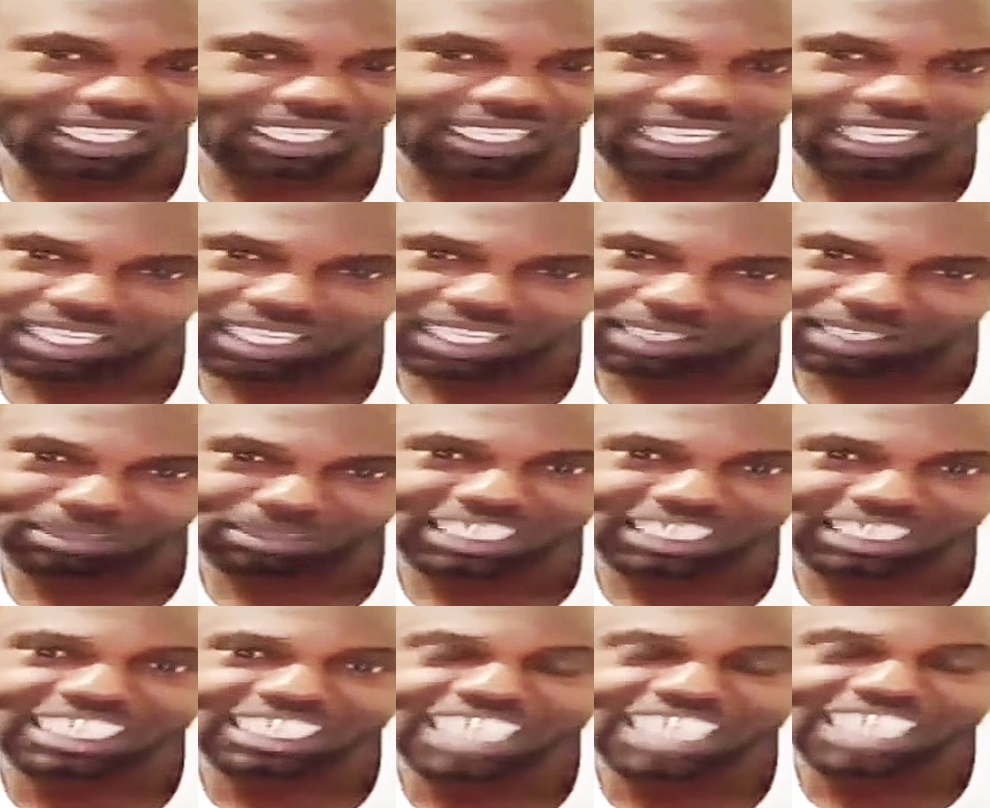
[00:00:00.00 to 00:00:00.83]
Dog,
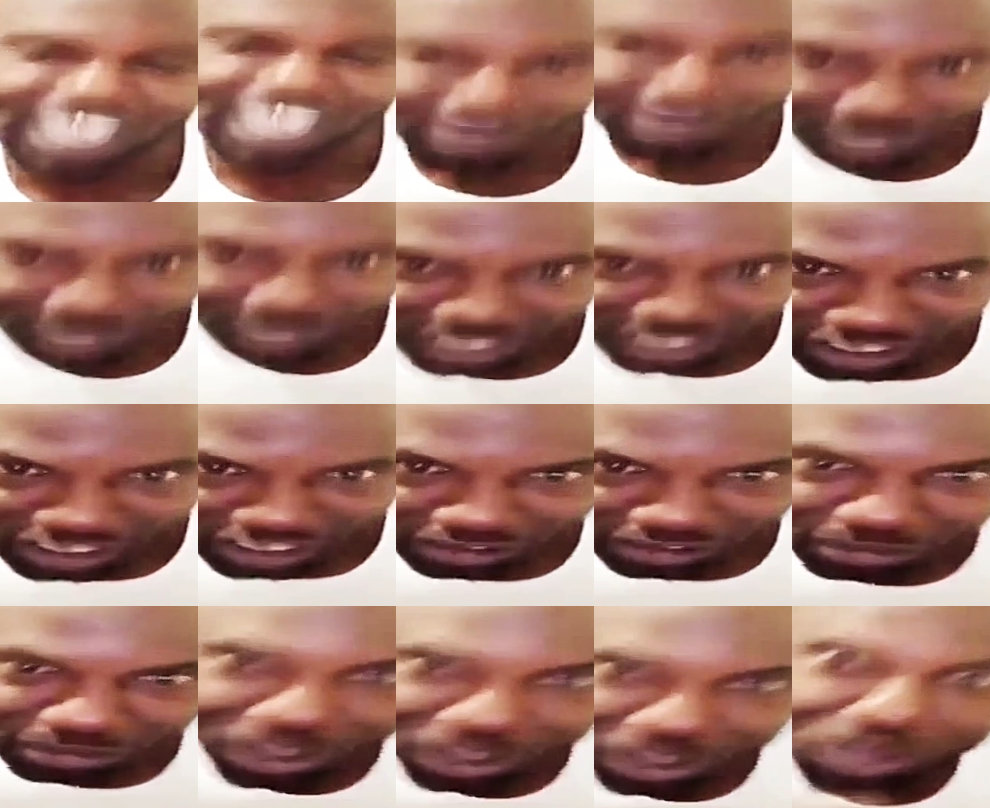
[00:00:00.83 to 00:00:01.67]
I can't
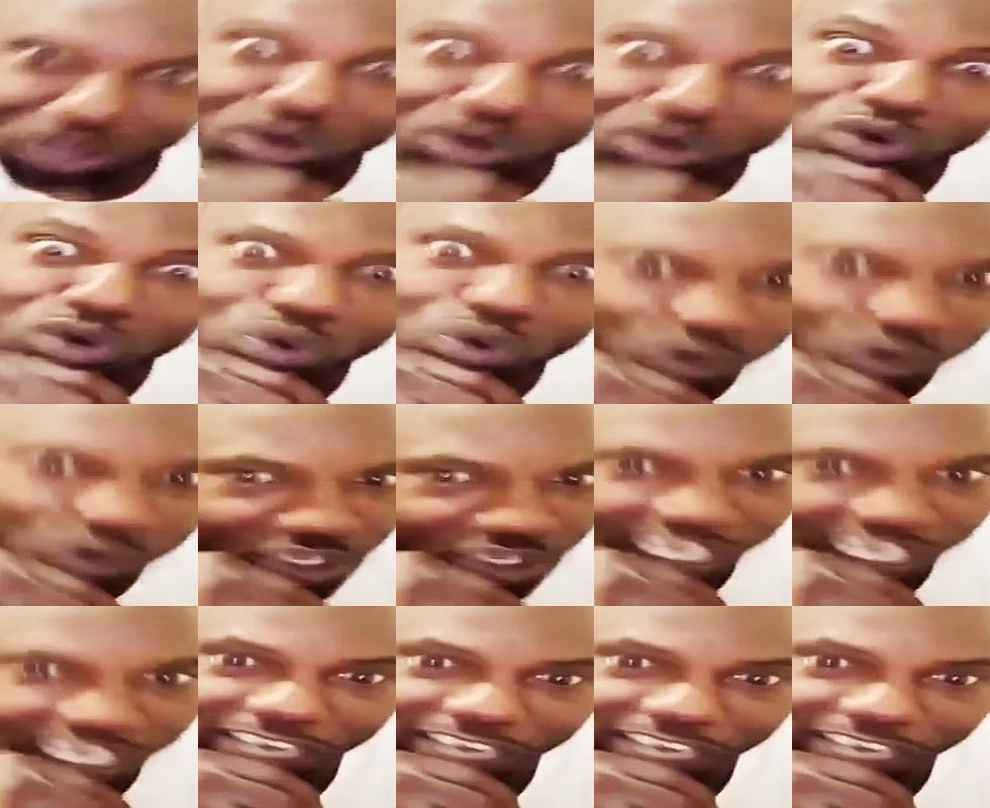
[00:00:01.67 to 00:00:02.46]
believe me lose